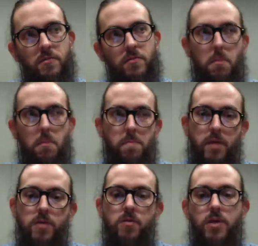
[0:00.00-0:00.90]

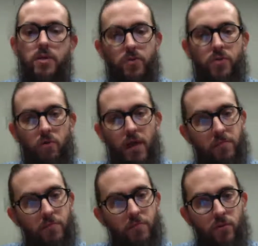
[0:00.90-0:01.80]
maybe a year old
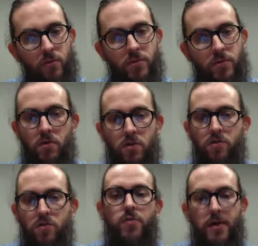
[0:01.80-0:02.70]
at most.
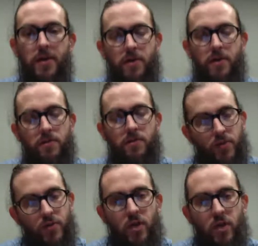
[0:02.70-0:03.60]
To try
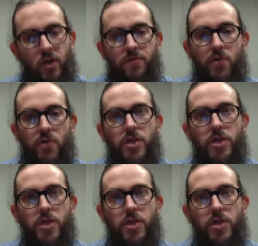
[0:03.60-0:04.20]
to keep it fresh.